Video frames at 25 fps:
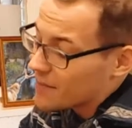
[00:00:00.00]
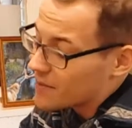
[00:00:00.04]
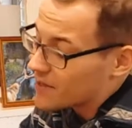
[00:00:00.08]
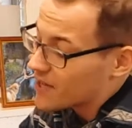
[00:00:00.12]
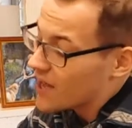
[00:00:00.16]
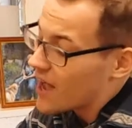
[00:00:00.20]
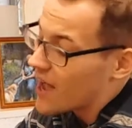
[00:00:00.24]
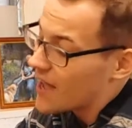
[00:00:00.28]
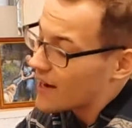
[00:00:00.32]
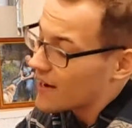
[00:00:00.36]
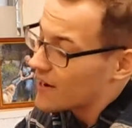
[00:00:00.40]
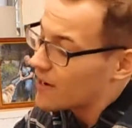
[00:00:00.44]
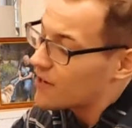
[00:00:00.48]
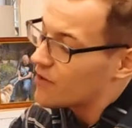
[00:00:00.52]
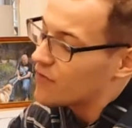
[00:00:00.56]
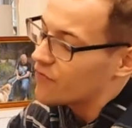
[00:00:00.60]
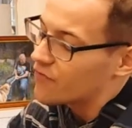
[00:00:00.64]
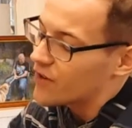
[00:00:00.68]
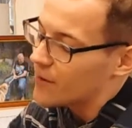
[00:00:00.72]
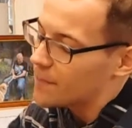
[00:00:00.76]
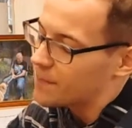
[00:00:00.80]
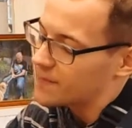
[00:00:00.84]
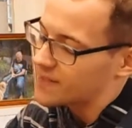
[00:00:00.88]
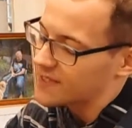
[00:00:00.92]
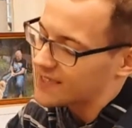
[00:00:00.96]
I'm cuddling a
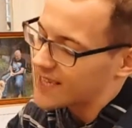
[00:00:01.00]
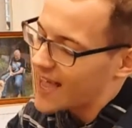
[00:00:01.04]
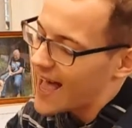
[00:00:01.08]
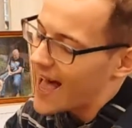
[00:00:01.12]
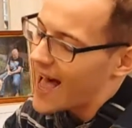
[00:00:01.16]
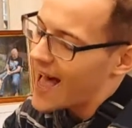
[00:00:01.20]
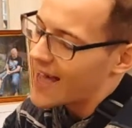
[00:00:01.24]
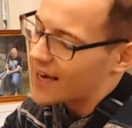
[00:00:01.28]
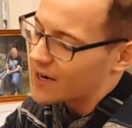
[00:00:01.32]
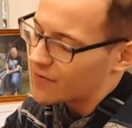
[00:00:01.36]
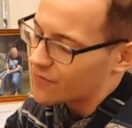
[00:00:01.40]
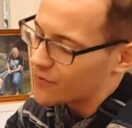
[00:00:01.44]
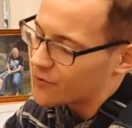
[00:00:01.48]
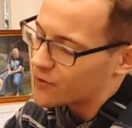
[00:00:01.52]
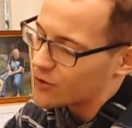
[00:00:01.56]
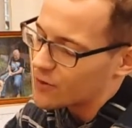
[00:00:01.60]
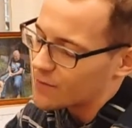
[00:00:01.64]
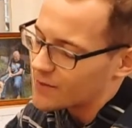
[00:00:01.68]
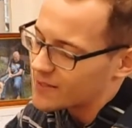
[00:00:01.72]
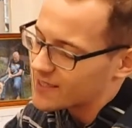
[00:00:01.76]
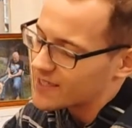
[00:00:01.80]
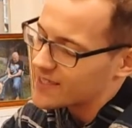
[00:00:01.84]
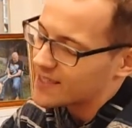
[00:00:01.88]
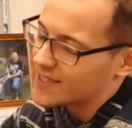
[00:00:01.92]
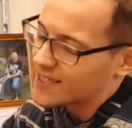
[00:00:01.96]
riptide of
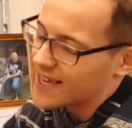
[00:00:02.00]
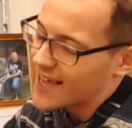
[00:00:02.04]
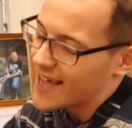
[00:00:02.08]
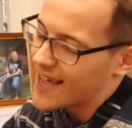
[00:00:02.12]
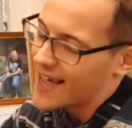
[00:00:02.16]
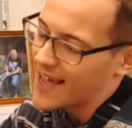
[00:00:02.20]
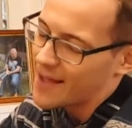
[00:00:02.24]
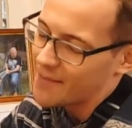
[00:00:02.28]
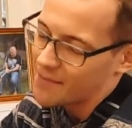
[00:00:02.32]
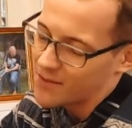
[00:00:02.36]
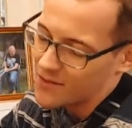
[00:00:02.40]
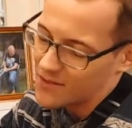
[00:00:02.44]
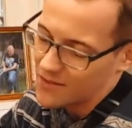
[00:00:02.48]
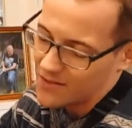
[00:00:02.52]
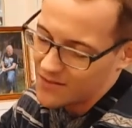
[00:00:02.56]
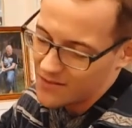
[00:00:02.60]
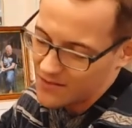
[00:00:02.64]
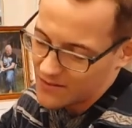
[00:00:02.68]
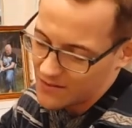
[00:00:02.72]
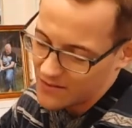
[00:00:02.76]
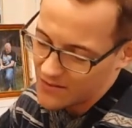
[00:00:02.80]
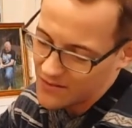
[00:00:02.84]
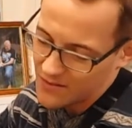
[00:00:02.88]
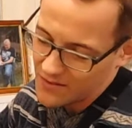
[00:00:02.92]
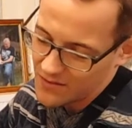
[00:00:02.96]
rubies and
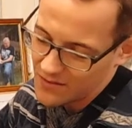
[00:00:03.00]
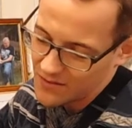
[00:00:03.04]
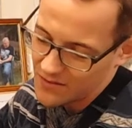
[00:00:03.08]
diamonds,